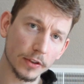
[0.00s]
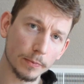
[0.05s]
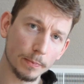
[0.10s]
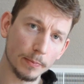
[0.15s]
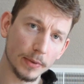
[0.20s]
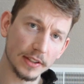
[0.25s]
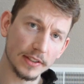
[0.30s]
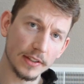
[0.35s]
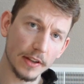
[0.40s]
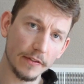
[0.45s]

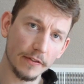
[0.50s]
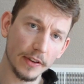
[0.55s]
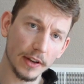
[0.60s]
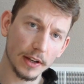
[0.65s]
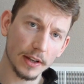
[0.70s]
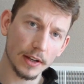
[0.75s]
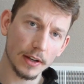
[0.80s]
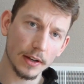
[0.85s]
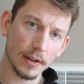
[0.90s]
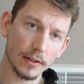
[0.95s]

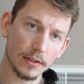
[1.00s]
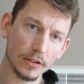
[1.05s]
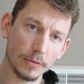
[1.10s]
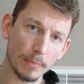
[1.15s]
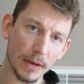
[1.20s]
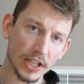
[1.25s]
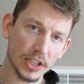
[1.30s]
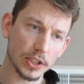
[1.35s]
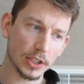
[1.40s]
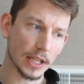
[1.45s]
specific,
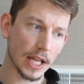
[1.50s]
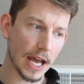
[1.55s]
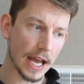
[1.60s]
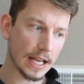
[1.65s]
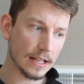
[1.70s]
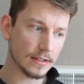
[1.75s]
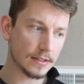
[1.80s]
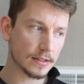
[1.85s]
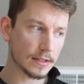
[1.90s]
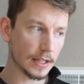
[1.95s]

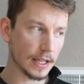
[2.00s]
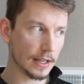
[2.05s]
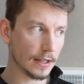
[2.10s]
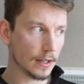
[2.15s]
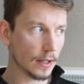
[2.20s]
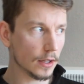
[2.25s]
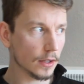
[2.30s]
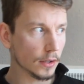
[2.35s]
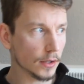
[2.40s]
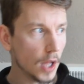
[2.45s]
specialized,
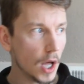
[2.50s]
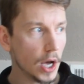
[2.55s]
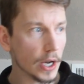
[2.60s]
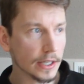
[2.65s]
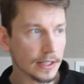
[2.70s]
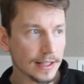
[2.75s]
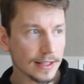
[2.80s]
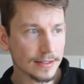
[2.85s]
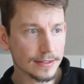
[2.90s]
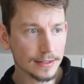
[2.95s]
like
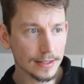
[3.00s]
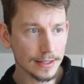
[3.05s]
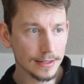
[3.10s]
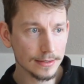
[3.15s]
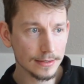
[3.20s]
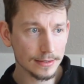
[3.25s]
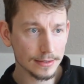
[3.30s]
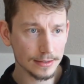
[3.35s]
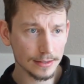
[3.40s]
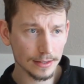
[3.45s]
long
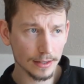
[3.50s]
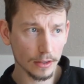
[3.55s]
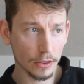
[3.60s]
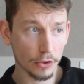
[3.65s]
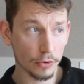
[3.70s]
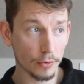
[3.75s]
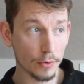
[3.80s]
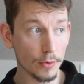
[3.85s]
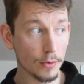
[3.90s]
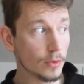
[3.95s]
distance,
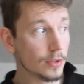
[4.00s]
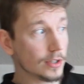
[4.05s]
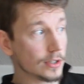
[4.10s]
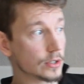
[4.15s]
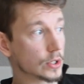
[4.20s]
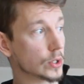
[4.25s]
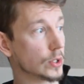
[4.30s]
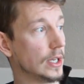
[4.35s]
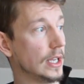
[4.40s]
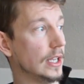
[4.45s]
through the
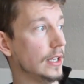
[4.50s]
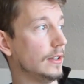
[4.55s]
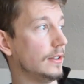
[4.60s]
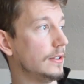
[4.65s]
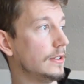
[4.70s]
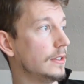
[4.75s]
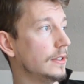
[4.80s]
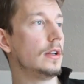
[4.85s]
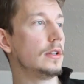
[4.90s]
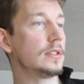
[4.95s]

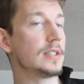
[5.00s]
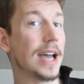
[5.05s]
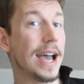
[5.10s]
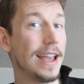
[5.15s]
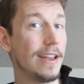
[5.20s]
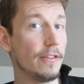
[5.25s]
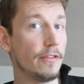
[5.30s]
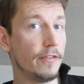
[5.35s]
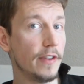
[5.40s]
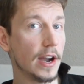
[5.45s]
trees,
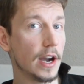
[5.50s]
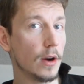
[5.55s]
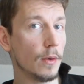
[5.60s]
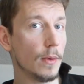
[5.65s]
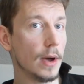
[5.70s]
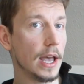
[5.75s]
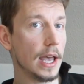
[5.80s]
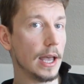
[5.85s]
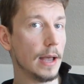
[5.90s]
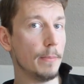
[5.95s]
tight
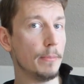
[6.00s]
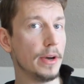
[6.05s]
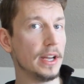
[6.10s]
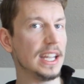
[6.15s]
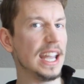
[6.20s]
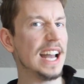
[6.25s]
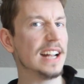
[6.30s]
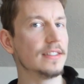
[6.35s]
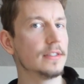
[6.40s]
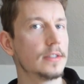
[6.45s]
fairway,
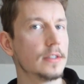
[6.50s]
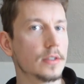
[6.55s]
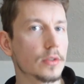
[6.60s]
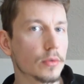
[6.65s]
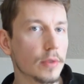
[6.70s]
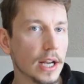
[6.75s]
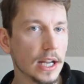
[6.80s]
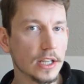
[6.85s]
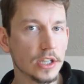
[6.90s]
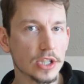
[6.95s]
but yet
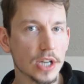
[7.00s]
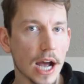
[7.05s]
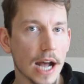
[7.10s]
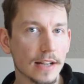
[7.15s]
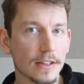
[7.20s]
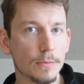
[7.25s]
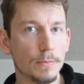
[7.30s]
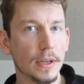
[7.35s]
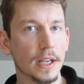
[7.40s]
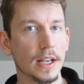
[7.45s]
straight
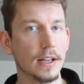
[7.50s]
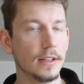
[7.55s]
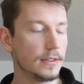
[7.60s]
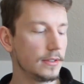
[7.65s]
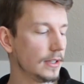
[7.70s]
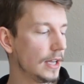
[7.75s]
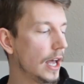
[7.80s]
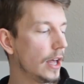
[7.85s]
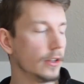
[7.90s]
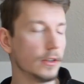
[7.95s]
shots,
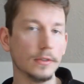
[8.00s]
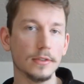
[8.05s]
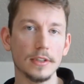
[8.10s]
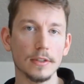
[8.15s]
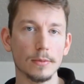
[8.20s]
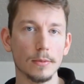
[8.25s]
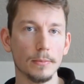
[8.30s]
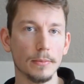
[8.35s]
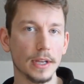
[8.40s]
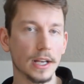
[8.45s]
because I'll use
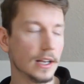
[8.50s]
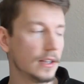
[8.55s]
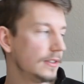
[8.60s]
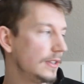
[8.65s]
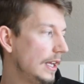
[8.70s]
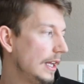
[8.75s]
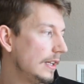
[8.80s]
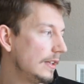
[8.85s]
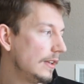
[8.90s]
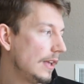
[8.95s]
this one
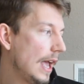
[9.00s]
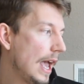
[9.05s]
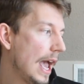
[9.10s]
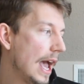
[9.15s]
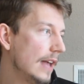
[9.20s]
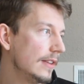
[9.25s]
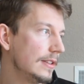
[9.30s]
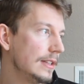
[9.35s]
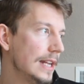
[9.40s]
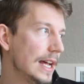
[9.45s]
because it
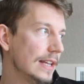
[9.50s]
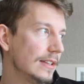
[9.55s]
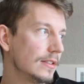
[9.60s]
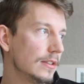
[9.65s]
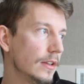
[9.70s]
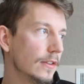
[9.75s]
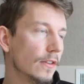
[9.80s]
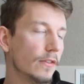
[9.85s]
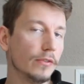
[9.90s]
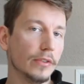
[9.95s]
has a nice
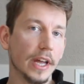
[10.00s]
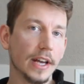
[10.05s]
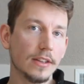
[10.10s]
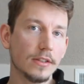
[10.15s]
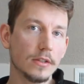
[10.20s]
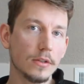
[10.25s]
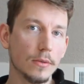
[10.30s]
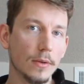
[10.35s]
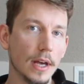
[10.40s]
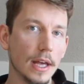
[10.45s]
little
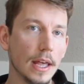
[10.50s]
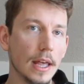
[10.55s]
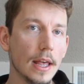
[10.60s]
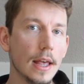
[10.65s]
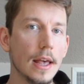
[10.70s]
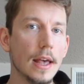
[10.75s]
flex to it.